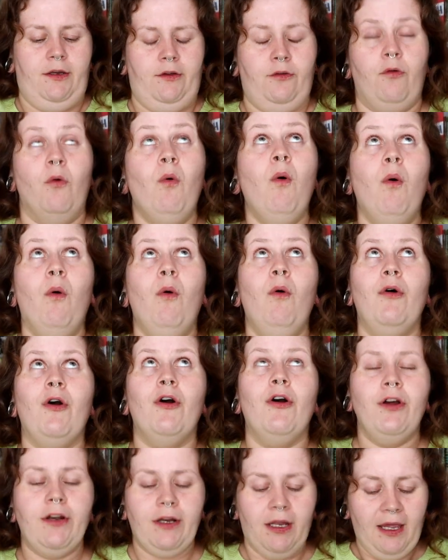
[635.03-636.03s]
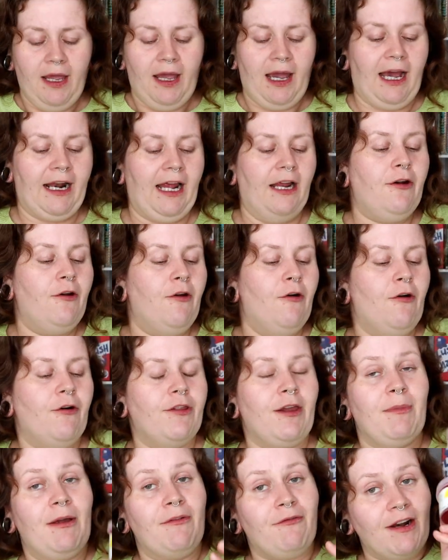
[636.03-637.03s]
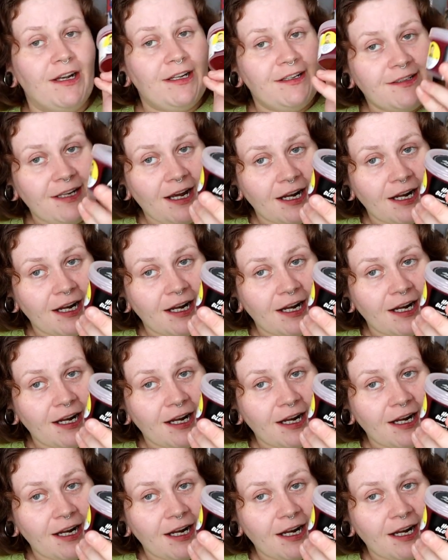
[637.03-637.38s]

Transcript: So good. And I know that my friend